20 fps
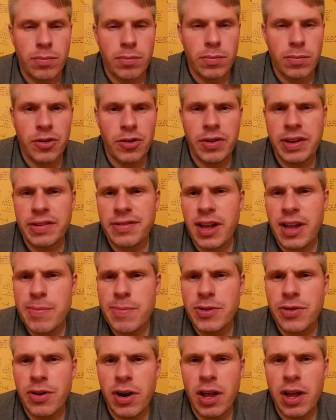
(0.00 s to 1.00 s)
next time you
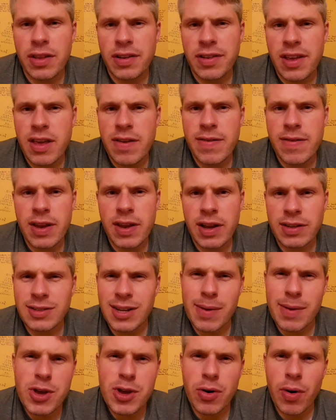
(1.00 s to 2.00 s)
turn on the TV, next time
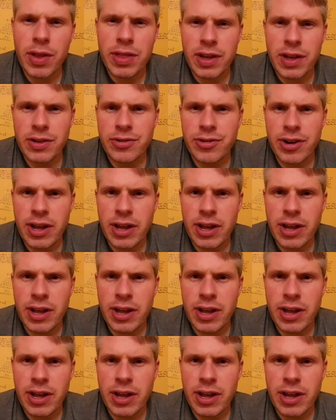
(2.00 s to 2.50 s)
you go on the internet,